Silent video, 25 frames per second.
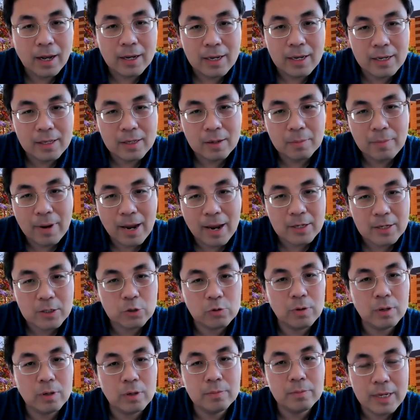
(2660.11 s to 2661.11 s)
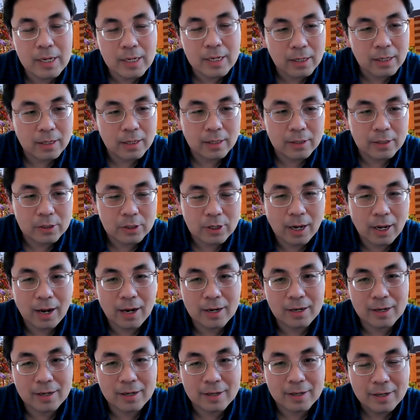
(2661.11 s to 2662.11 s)
in the mainstream media in
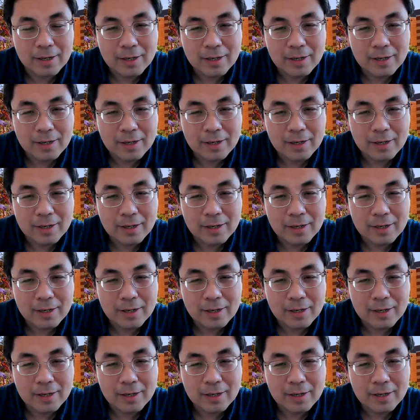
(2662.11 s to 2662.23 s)
China,